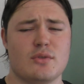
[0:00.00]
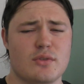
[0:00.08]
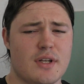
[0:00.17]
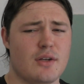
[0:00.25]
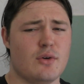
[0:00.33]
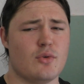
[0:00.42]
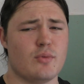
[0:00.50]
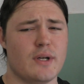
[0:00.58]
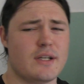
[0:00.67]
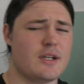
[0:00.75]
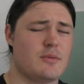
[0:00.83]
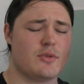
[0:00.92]
und hallo,
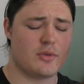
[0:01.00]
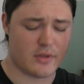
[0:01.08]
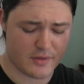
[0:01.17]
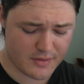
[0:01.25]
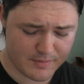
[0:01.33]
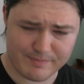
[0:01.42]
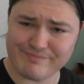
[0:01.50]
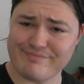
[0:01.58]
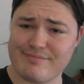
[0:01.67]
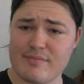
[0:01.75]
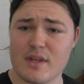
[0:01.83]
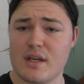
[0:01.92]
welcome to this
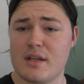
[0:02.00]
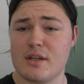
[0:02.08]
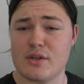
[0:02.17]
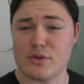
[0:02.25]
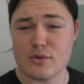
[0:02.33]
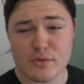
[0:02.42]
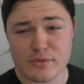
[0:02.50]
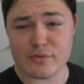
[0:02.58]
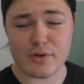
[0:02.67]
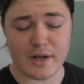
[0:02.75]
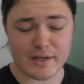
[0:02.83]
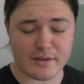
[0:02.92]
new
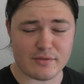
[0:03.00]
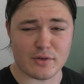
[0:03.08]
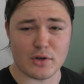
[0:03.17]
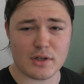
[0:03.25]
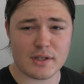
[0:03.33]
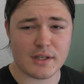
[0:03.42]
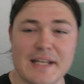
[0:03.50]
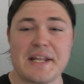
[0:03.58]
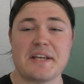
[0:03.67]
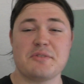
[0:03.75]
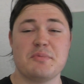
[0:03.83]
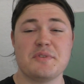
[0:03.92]
Friday vlog. It
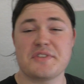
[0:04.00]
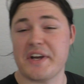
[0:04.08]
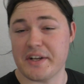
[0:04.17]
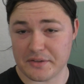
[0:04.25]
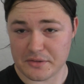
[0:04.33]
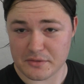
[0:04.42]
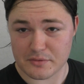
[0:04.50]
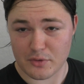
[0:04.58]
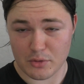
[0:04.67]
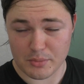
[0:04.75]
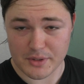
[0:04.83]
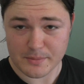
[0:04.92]
has been silent
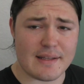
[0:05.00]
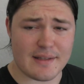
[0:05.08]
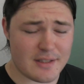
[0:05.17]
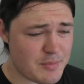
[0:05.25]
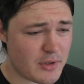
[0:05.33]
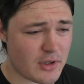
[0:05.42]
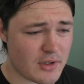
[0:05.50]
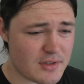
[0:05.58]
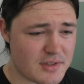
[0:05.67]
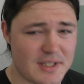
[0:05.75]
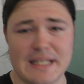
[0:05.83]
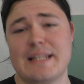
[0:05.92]
for a bit, that's
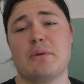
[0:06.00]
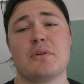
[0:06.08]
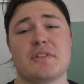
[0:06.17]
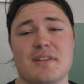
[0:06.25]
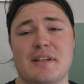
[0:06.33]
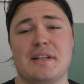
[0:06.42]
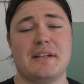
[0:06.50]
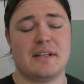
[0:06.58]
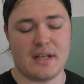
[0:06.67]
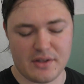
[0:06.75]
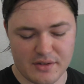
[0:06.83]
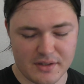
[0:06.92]
because there was
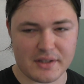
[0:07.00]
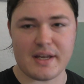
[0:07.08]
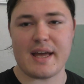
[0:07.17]
nothing